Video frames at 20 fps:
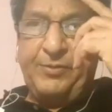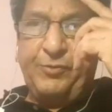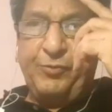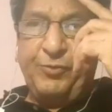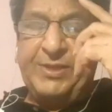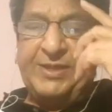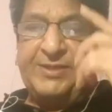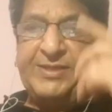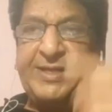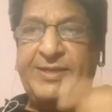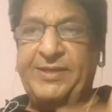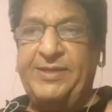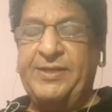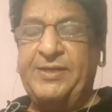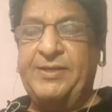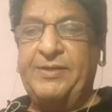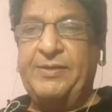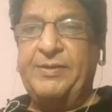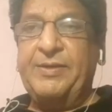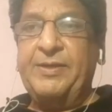the
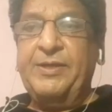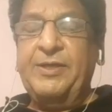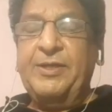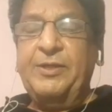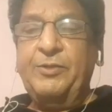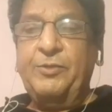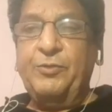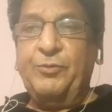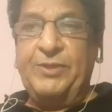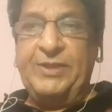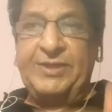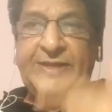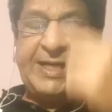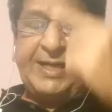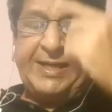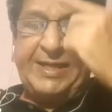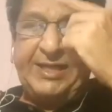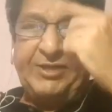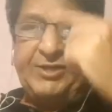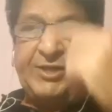center to this
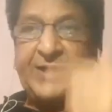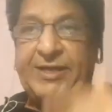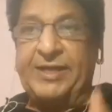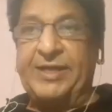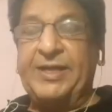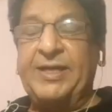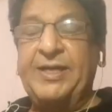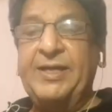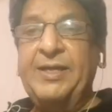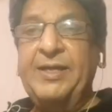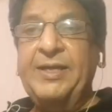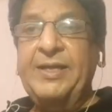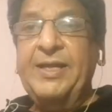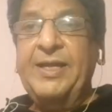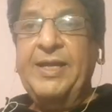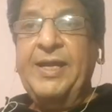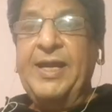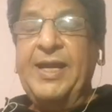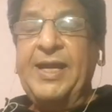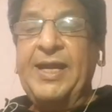Agya chakra.
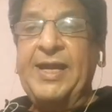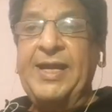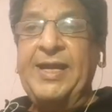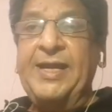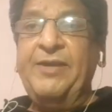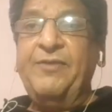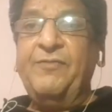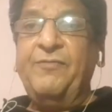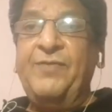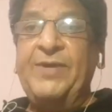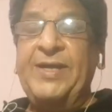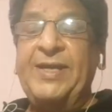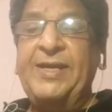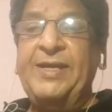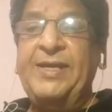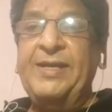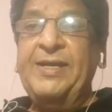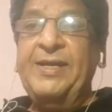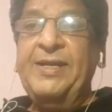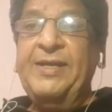And
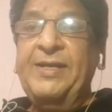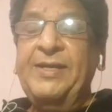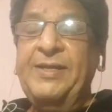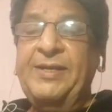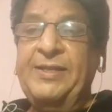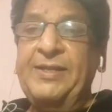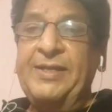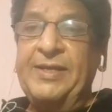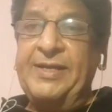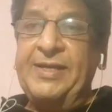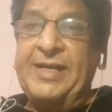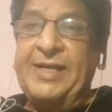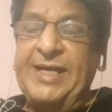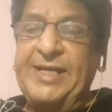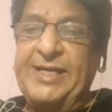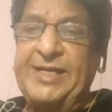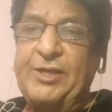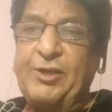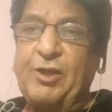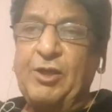when the
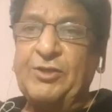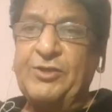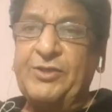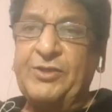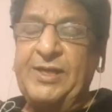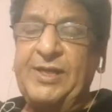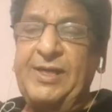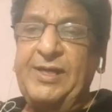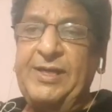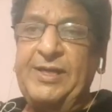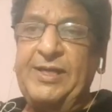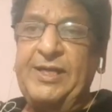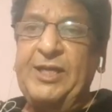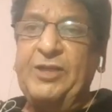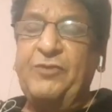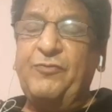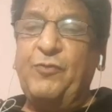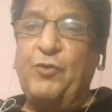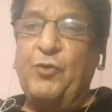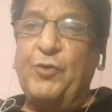right nostril
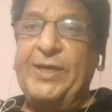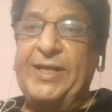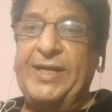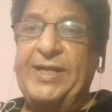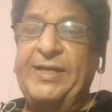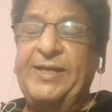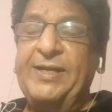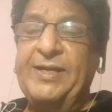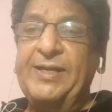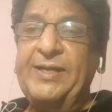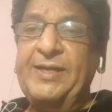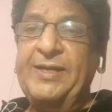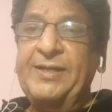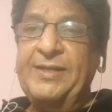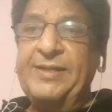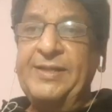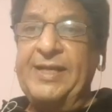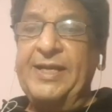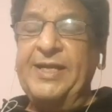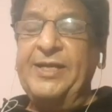is flowing,
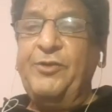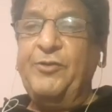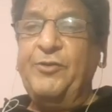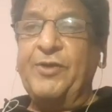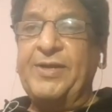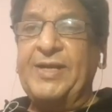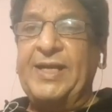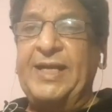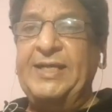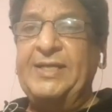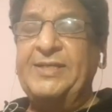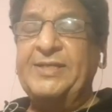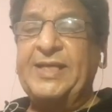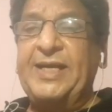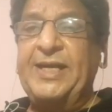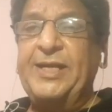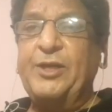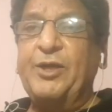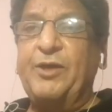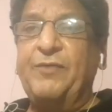then your right
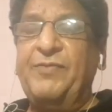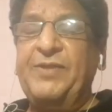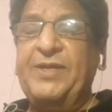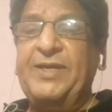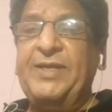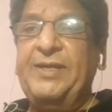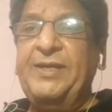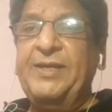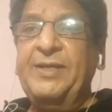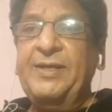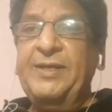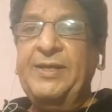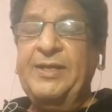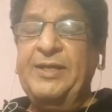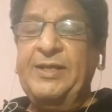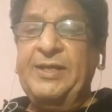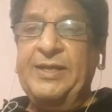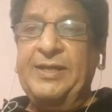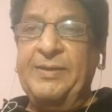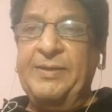side of the
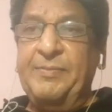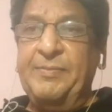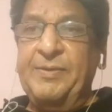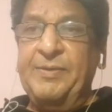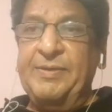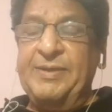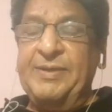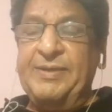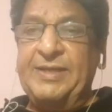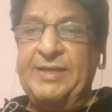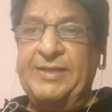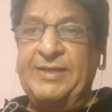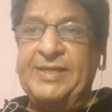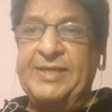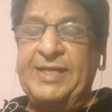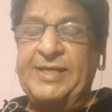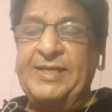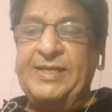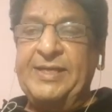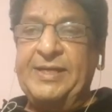
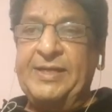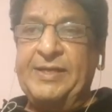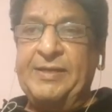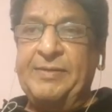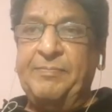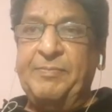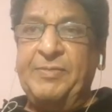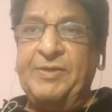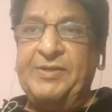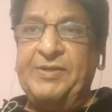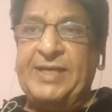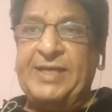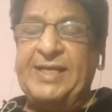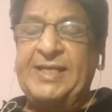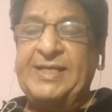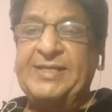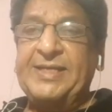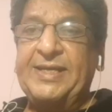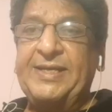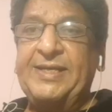uh,
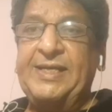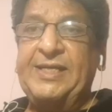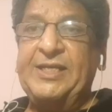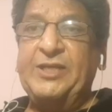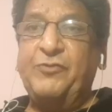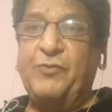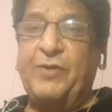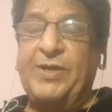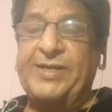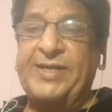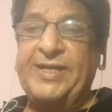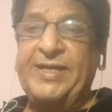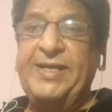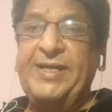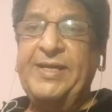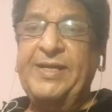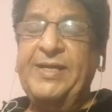psychic channel is working,